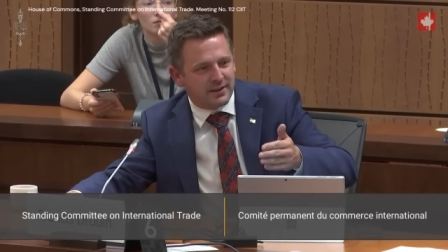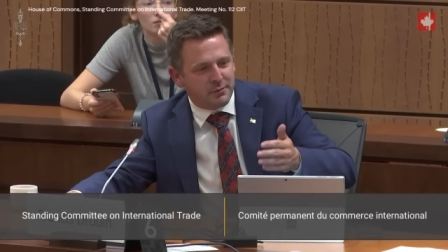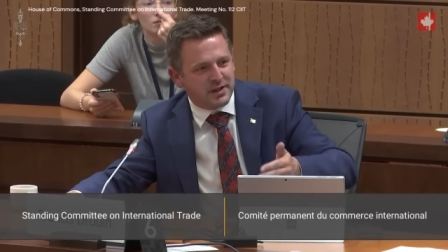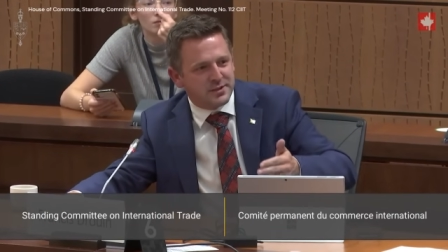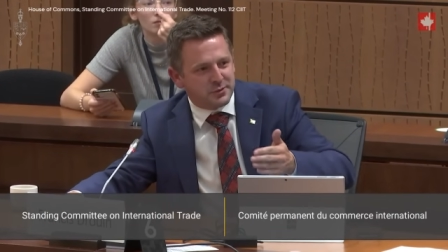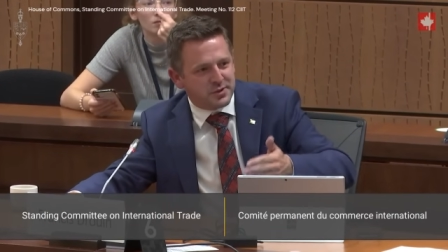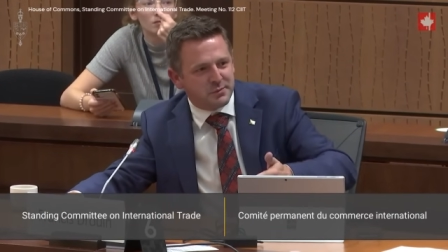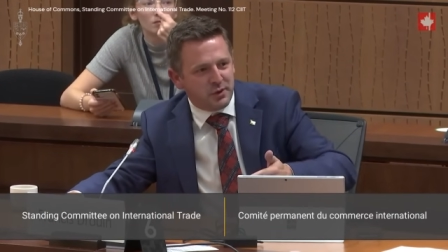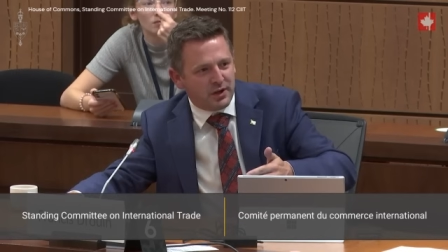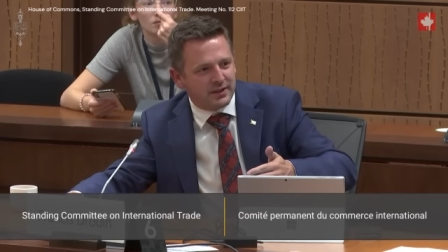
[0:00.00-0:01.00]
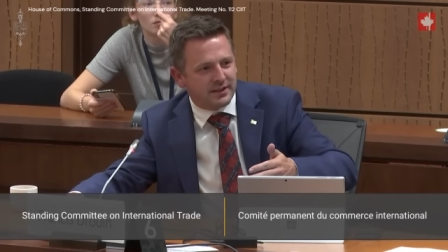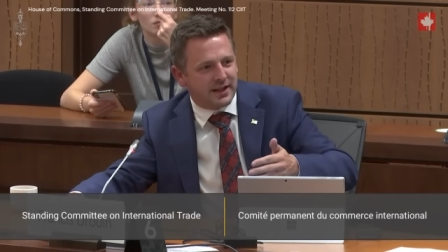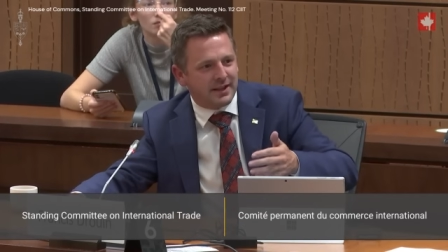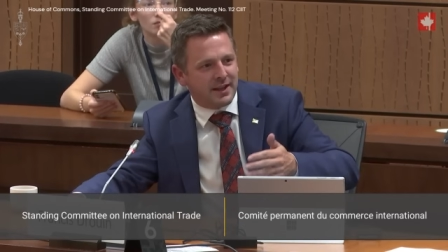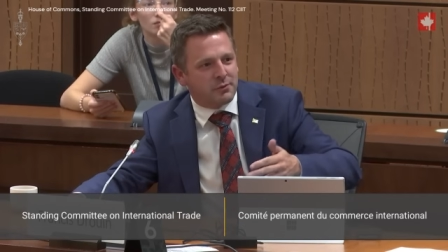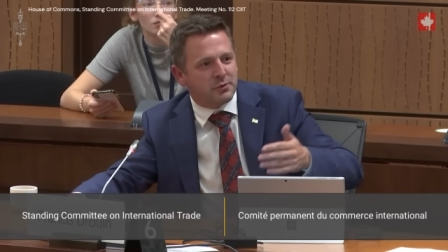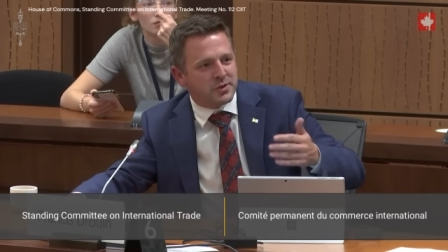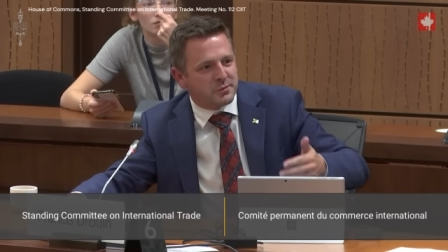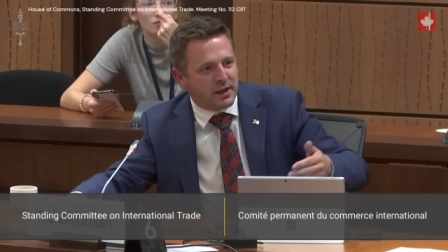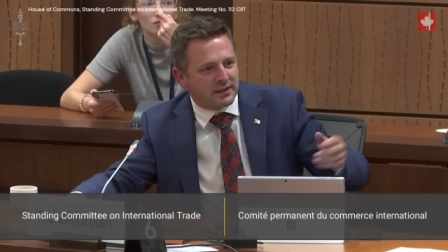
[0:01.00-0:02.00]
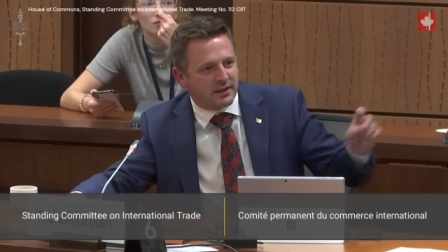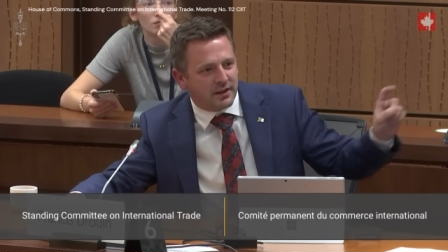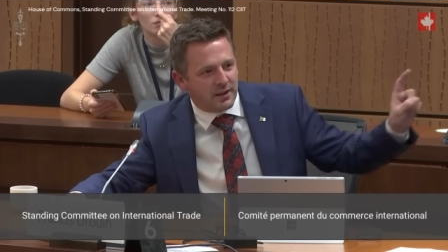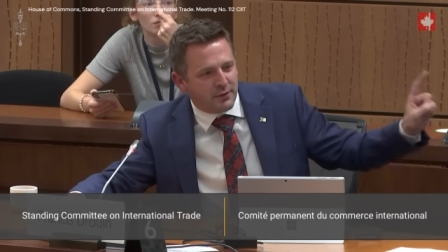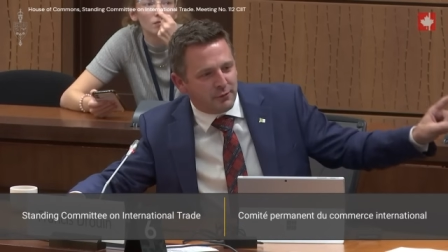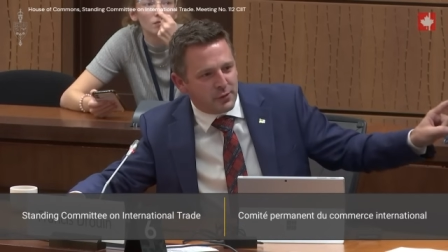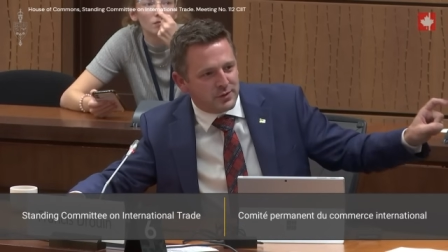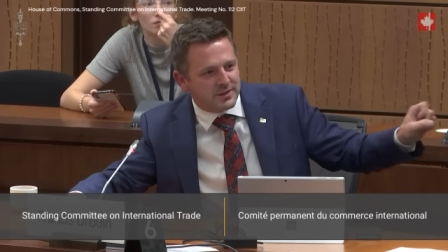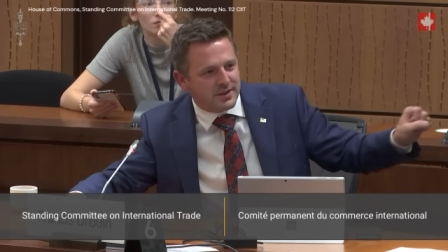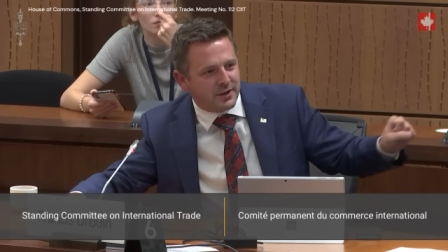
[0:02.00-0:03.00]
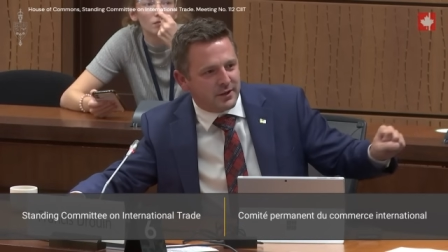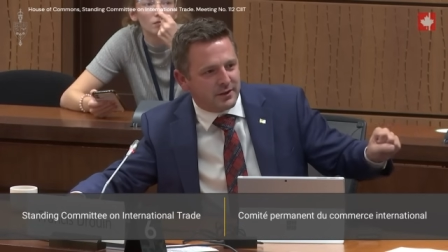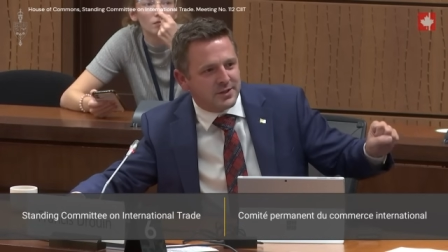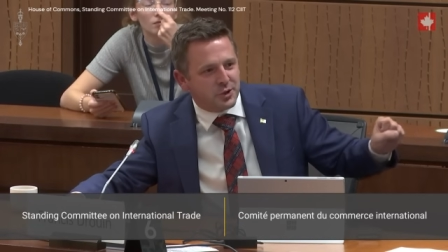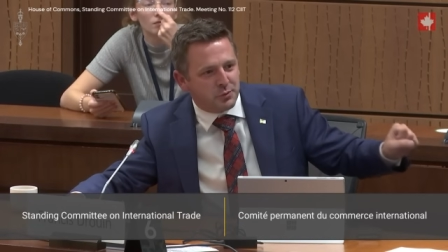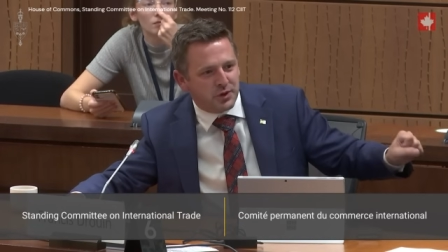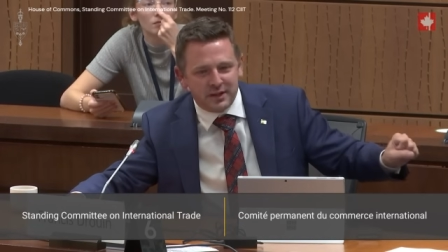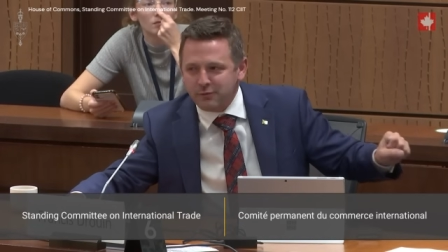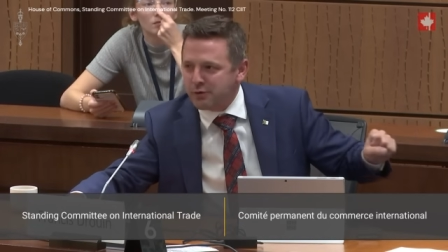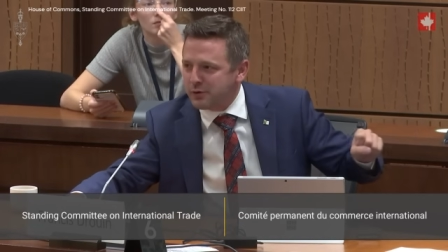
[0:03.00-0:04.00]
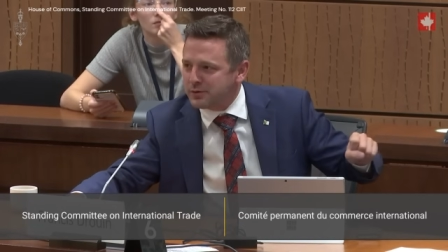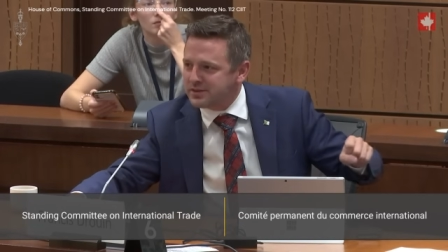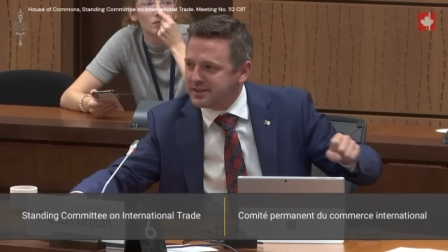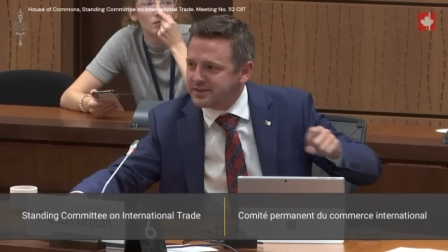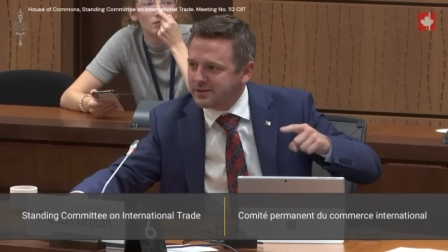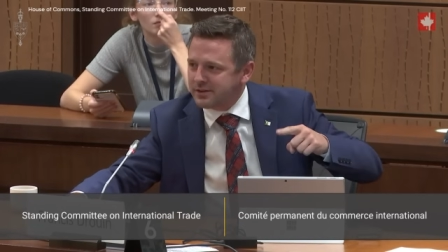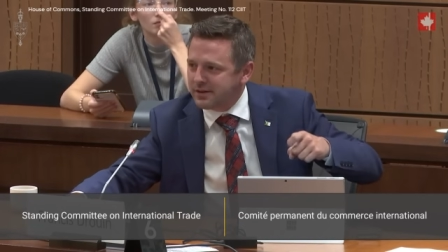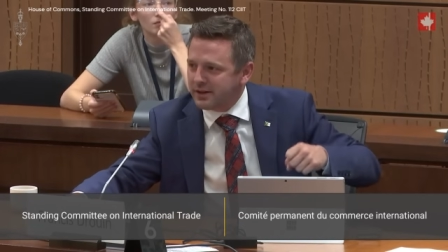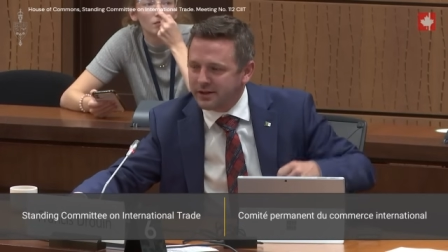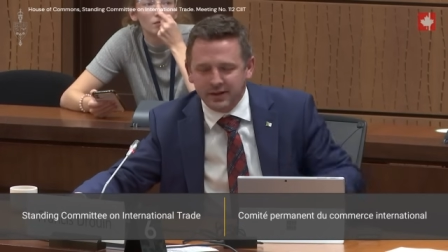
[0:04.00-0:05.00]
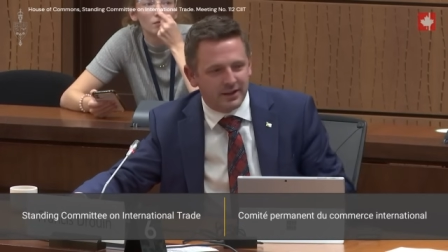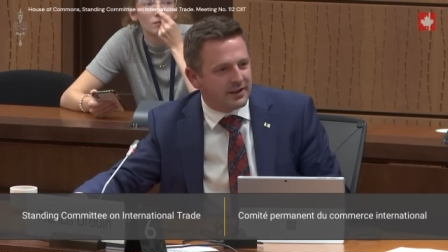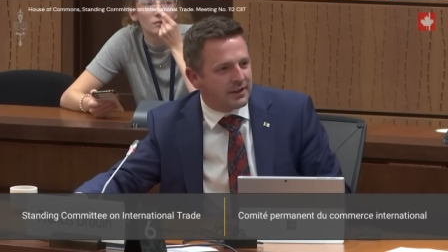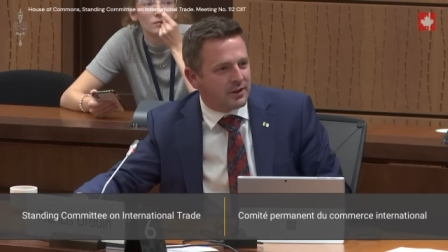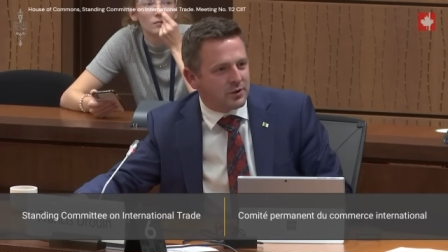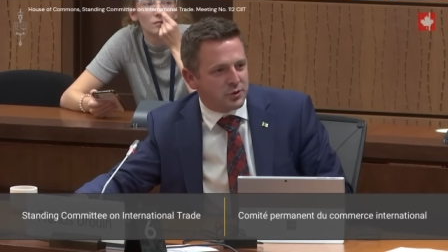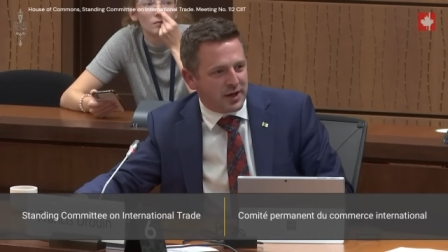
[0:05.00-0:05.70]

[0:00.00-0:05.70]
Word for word: the Minister respond and that we respect the folks that are interpreting for those that are uh,